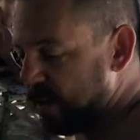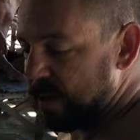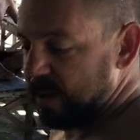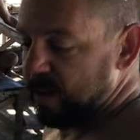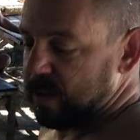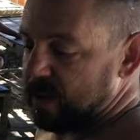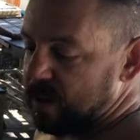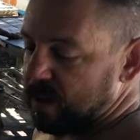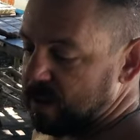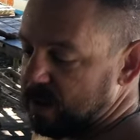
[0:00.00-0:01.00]
they are.
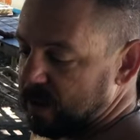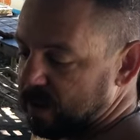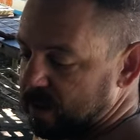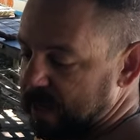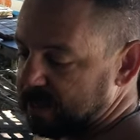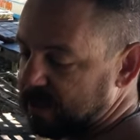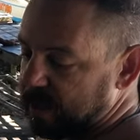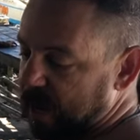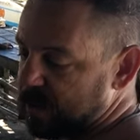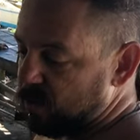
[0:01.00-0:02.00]
Yeah.
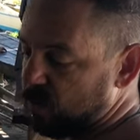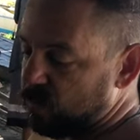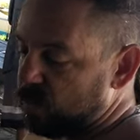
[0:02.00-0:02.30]
See, I do.